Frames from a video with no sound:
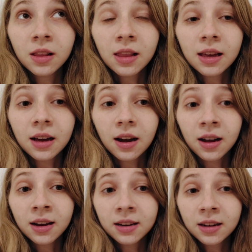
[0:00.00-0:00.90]
Like,
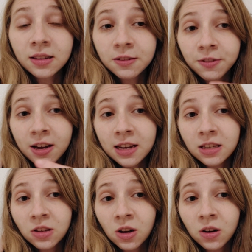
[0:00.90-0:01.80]
I identify
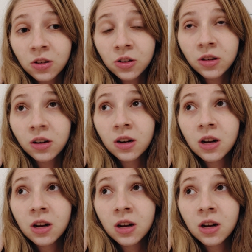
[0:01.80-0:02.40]
as a doctor,